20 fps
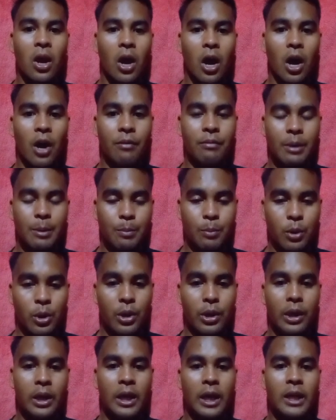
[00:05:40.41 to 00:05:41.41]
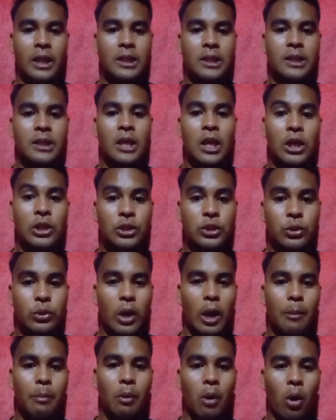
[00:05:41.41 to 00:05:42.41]
of Americans to
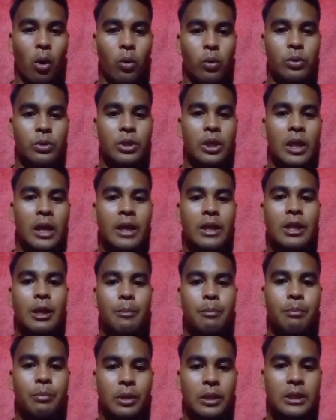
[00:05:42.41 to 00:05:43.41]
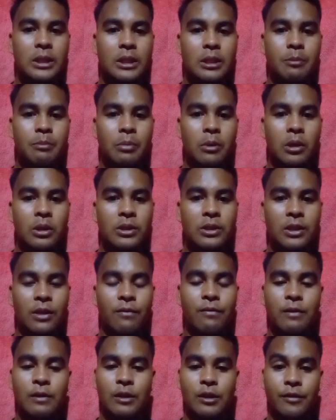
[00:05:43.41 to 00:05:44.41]
uphold the principles
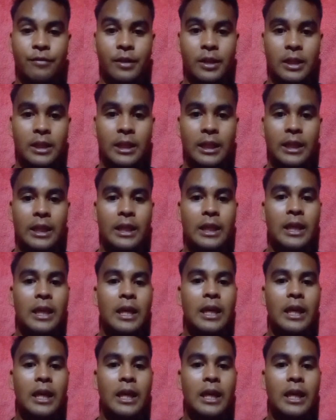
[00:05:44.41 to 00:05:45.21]
of liberty,